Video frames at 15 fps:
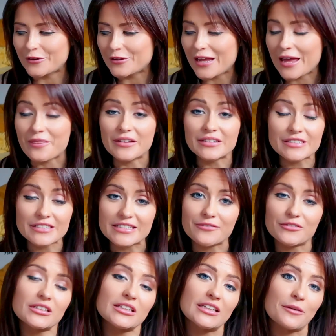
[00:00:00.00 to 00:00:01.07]
But yeah, this is
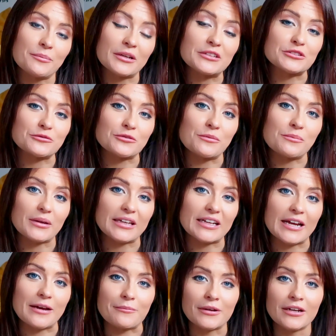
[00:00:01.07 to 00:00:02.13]
everything that I picked up from
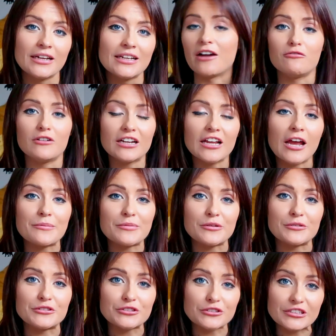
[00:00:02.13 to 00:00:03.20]
B&M. I really hope
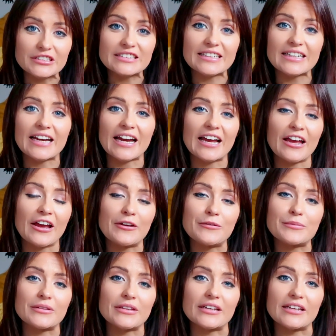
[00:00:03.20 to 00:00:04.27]
you enjoyed it. I
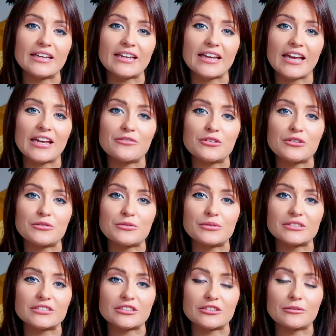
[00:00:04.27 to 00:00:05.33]
hope that it gave
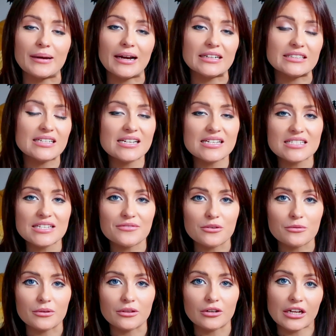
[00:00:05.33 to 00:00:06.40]
you some ideas if
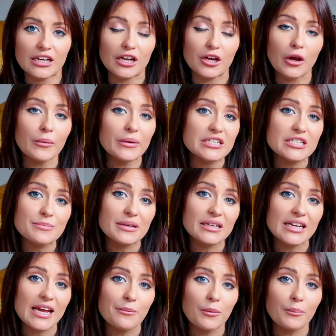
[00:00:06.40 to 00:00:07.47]
you were looking at going to
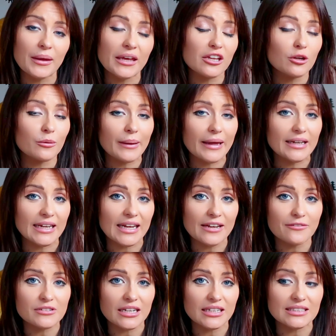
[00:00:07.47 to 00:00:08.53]
B&M and picking up any
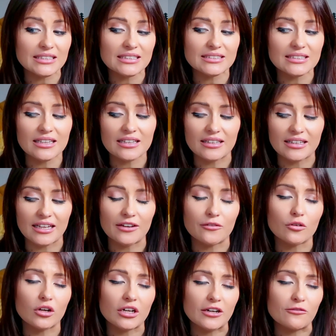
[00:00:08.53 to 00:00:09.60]
gift ideas. I think they
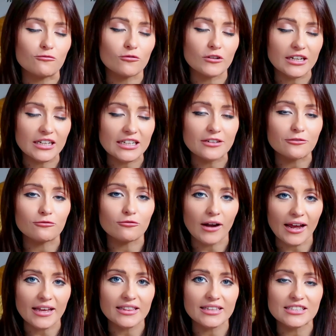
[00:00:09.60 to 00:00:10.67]
have got it really
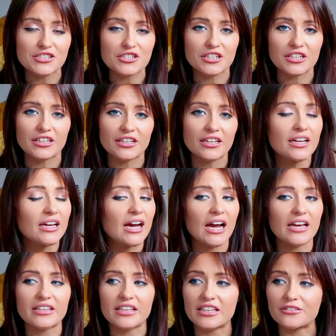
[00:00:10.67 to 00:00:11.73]
right this year.
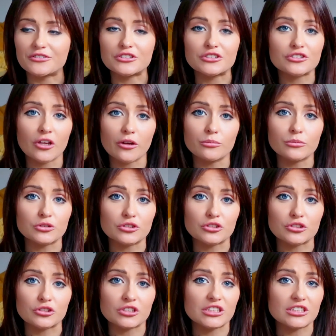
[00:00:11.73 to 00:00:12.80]
I think there is so
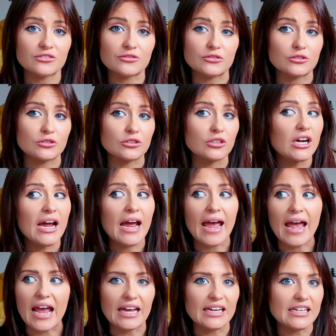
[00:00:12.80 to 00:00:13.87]
much choice for
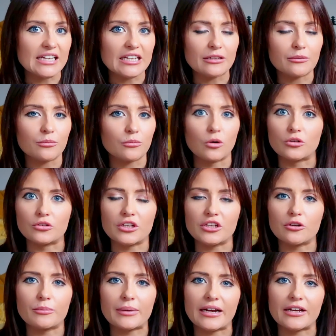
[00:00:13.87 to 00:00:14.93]
anyone that
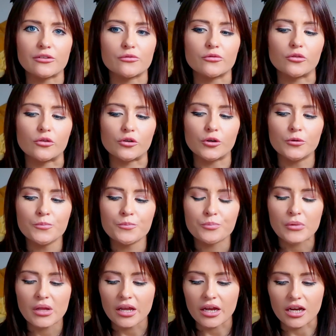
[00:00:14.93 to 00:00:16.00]
you're buying for.
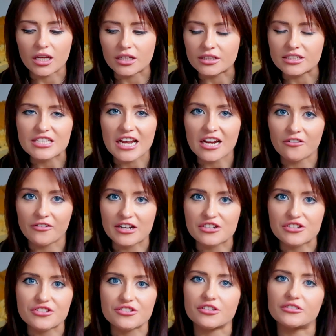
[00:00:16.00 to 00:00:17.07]
And the
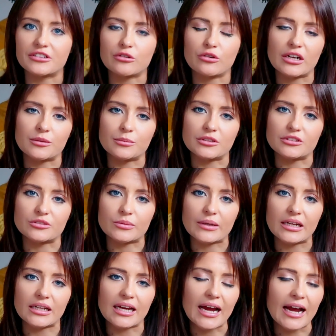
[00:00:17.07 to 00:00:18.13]
decorations are incredible as well.